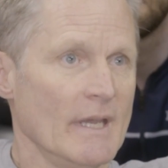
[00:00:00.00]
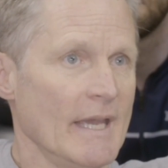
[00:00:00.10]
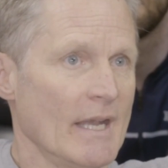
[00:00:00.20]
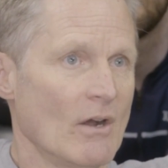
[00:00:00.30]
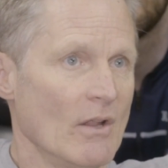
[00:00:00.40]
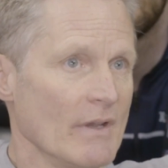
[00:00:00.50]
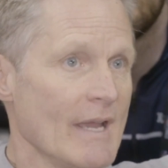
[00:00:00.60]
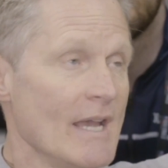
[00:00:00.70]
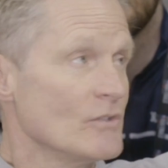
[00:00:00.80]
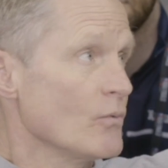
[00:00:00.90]
and all the
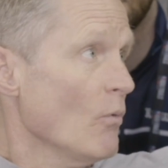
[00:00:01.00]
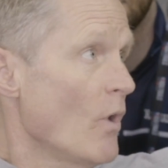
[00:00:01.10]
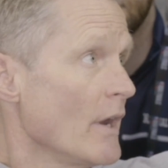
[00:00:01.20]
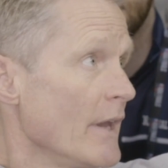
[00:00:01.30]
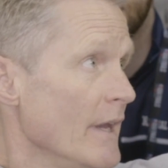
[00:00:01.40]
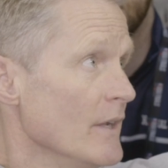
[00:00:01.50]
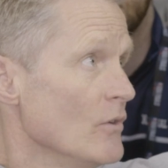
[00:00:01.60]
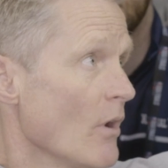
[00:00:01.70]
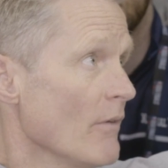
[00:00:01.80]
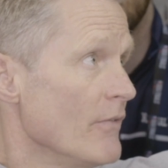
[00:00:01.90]
guys were walking
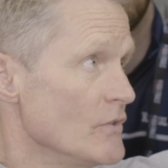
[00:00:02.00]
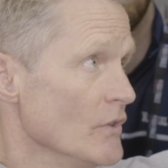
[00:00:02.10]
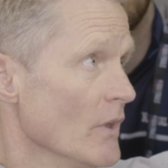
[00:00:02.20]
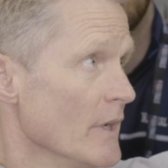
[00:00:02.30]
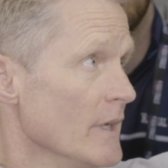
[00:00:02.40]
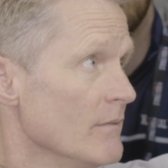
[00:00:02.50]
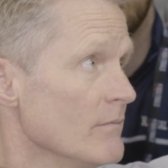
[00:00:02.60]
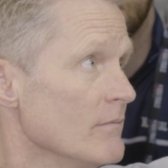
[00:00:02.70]
into our facility